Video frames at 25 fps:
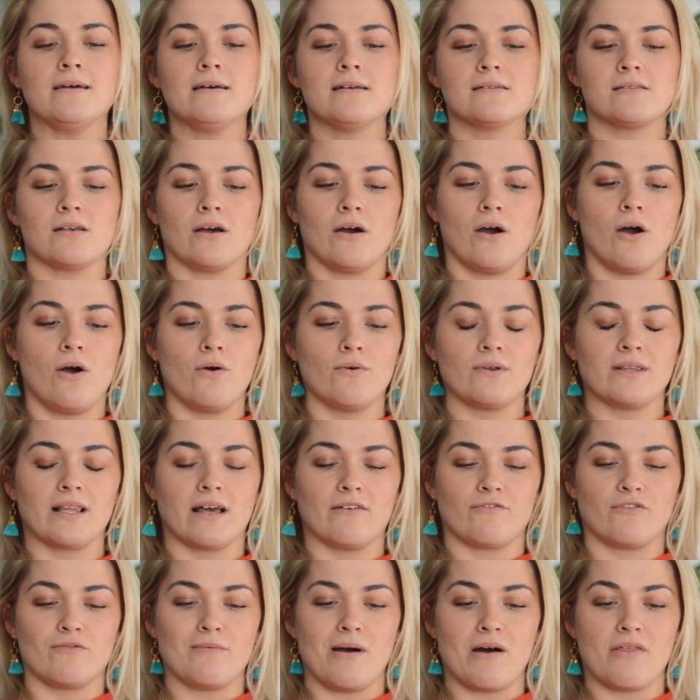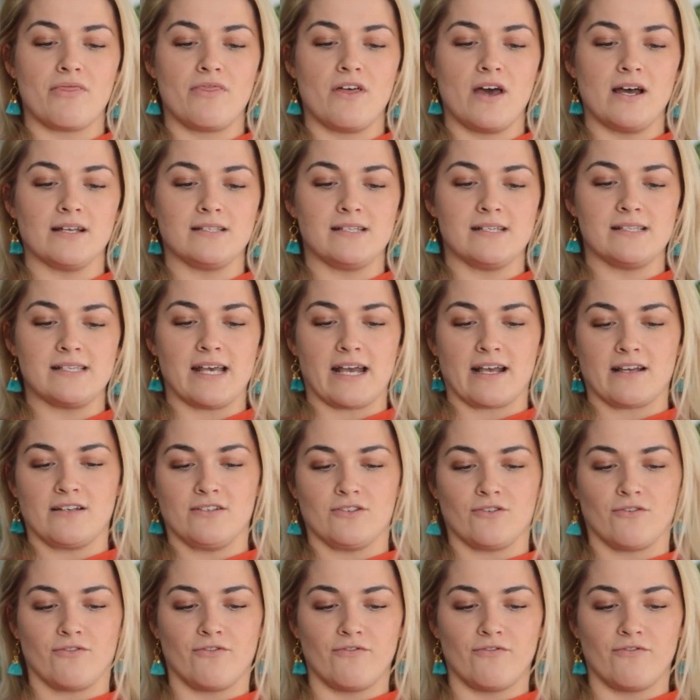So holding that for about 30 seconds, you'll